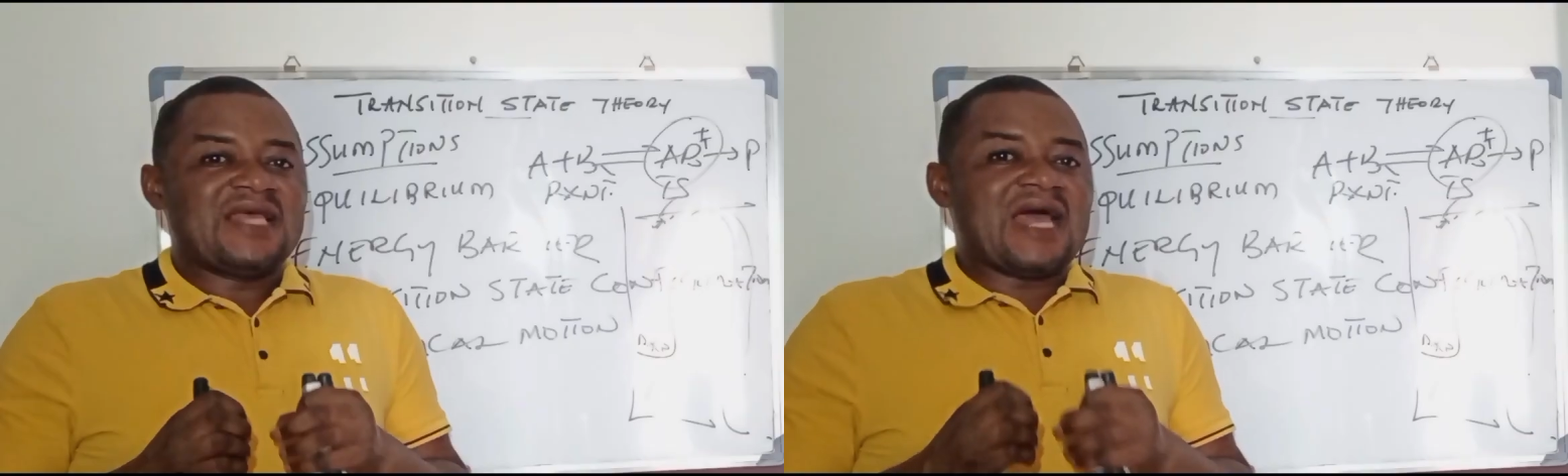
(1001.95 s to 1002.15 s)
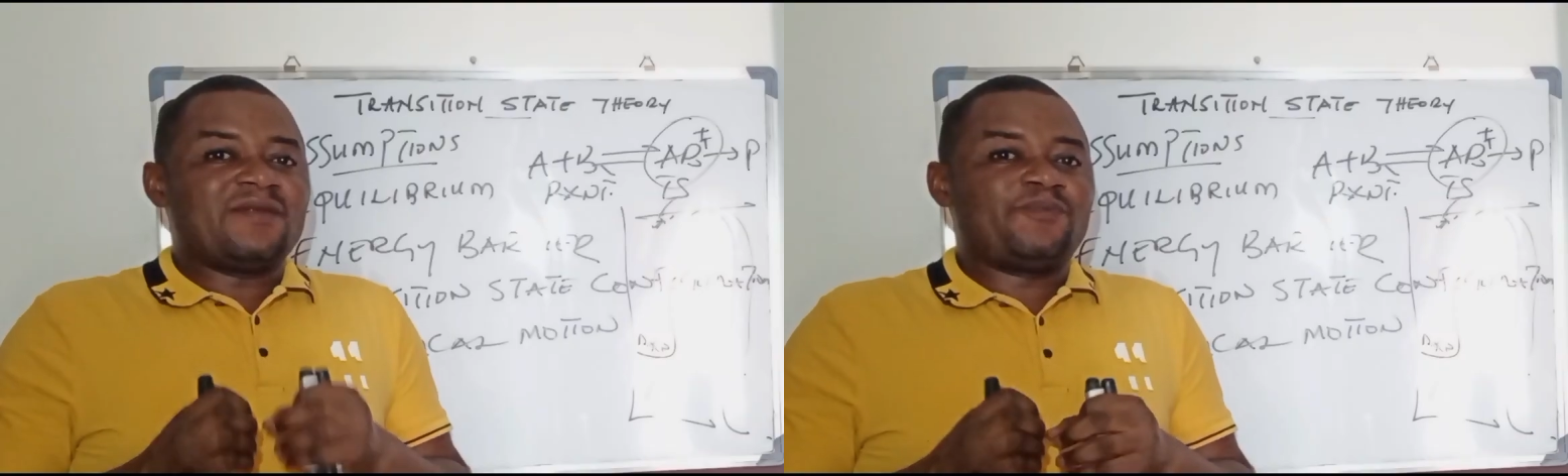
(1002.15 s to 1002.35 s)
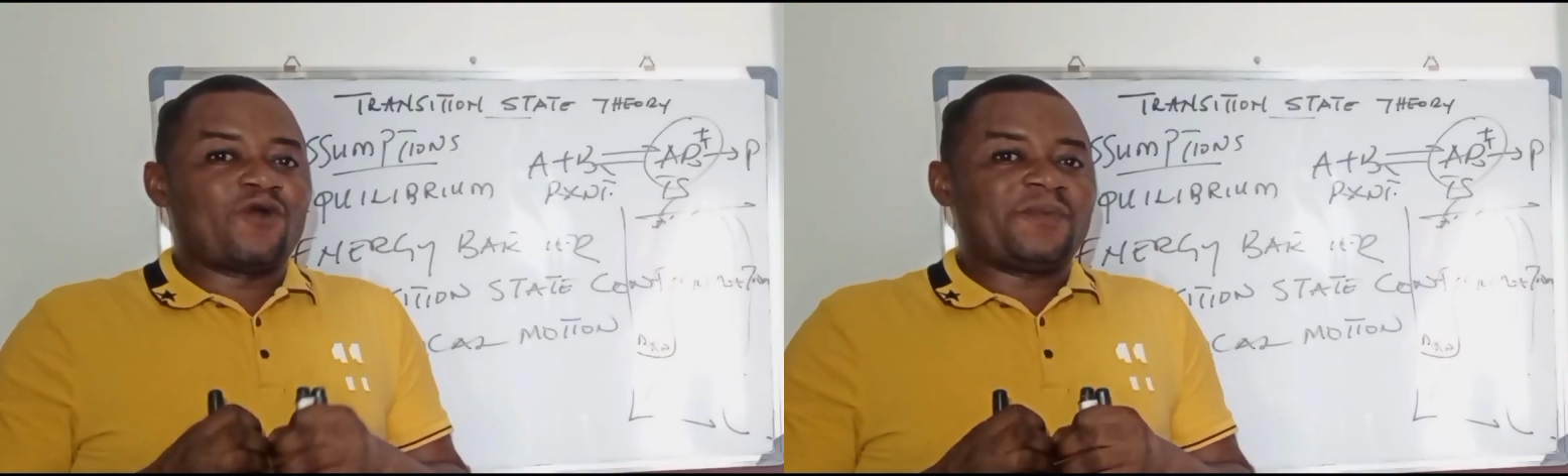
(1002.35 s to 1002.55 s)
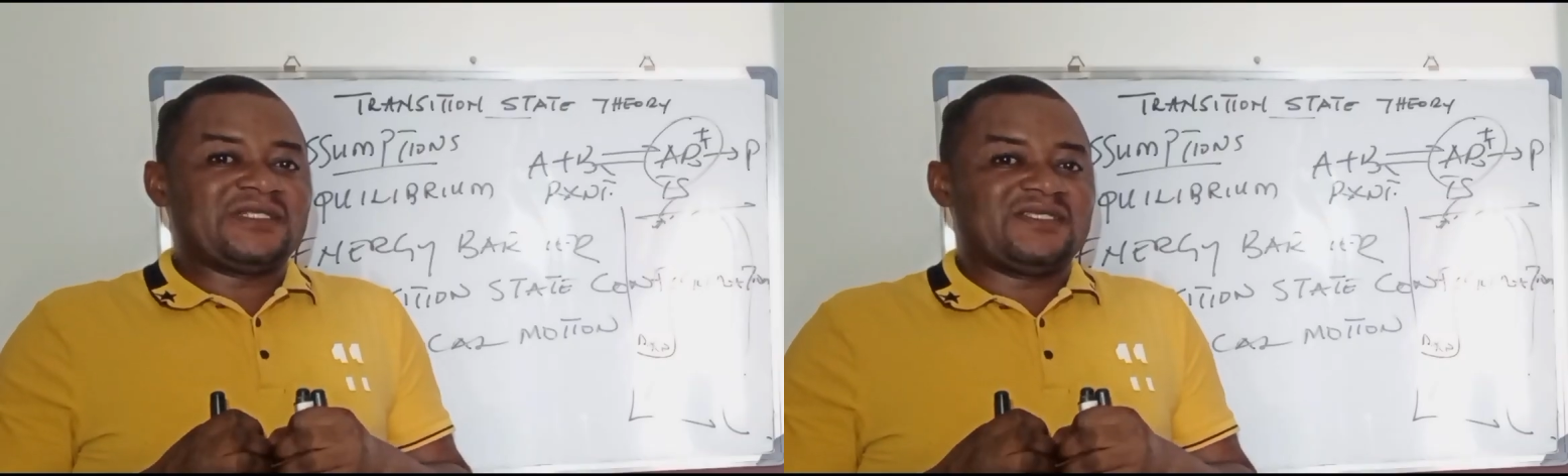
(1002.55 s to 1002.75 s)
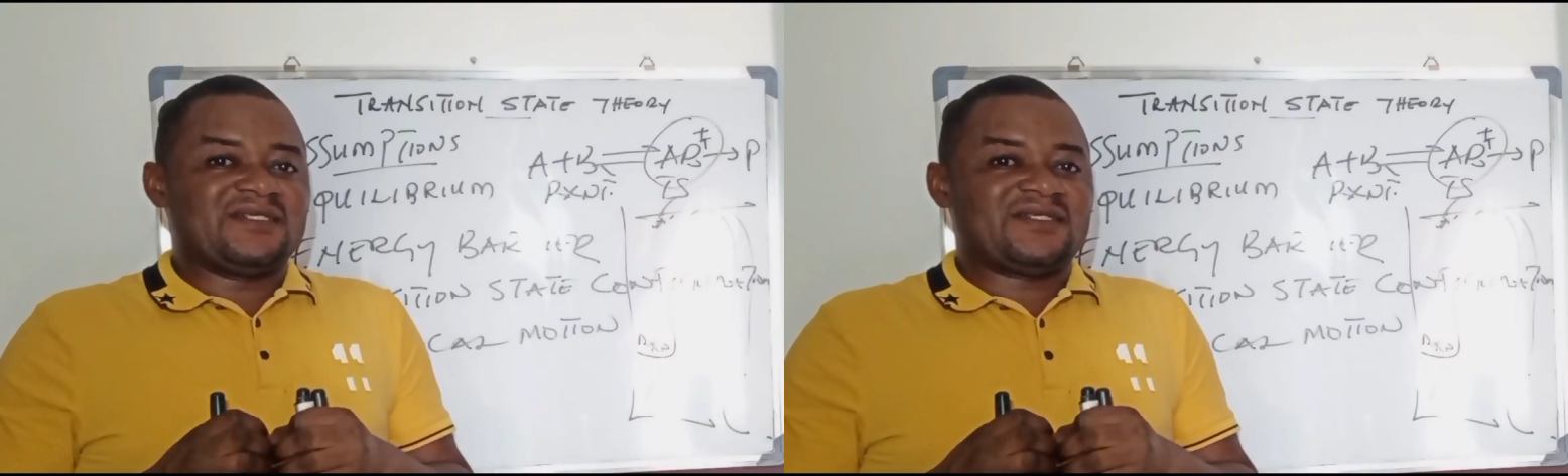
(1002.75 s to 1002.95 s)
and
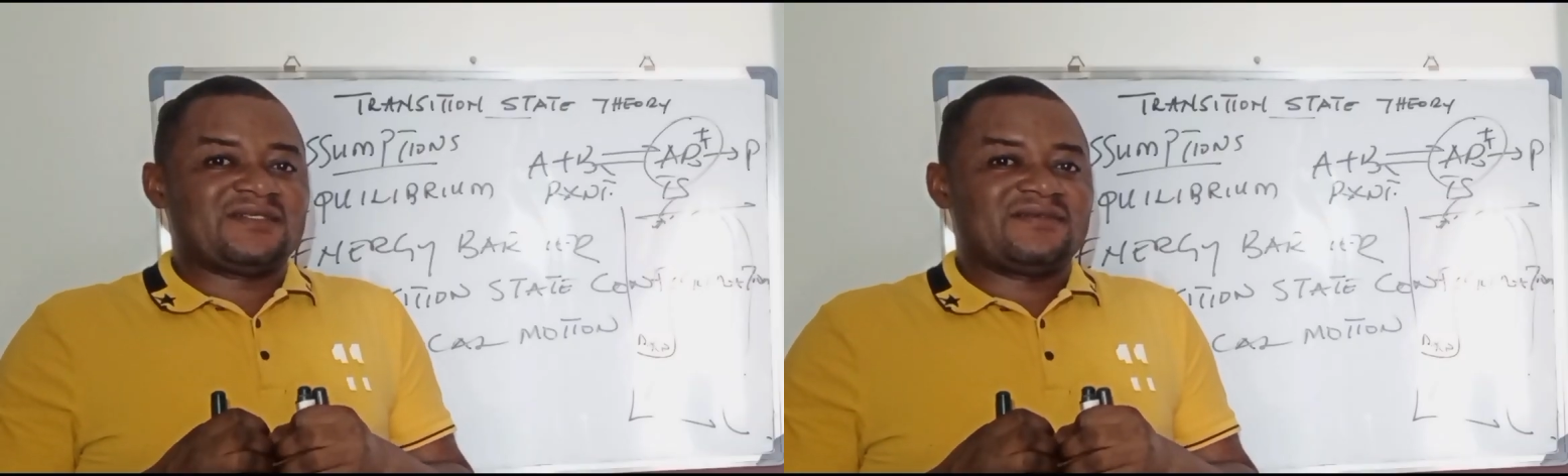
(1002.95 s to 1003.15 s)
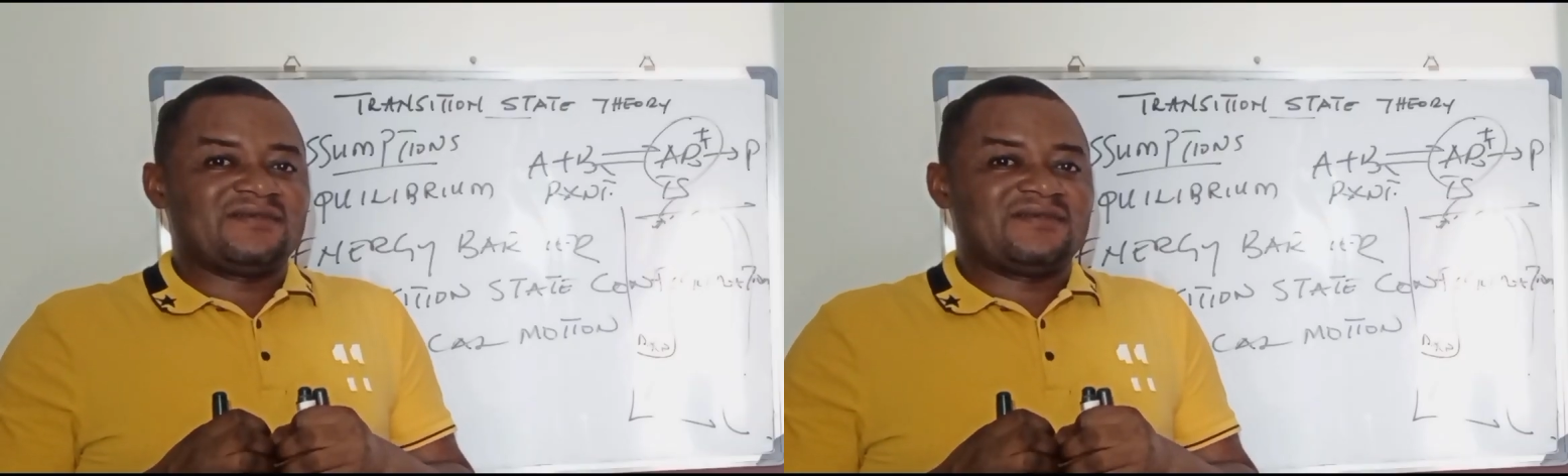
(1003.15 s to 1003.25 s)
properties.